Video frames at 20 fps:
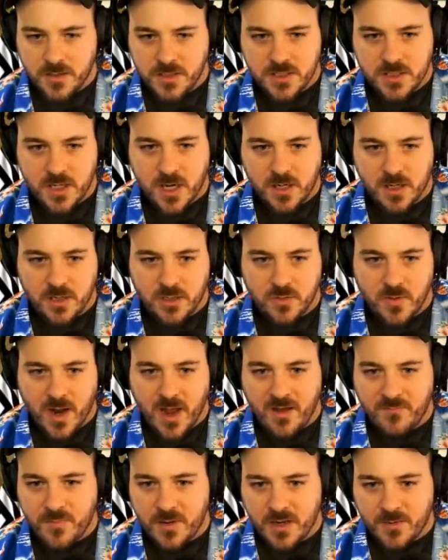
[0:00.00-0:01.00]
This is not good. Do I
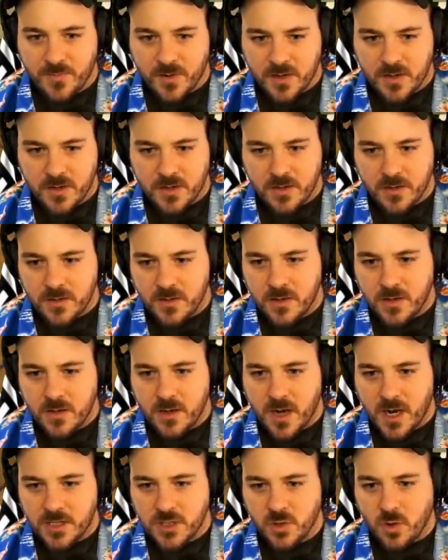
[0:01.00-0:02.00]
have peanut butter?
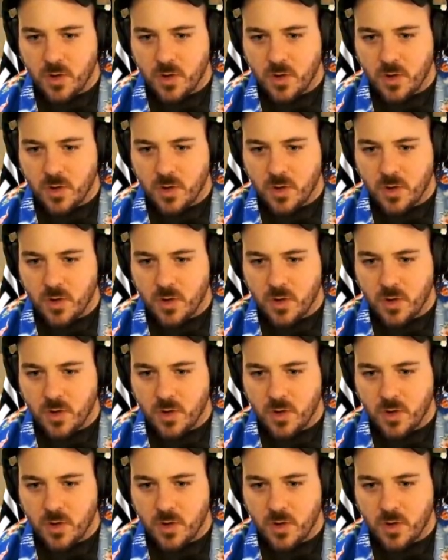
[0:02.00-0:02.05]
I do.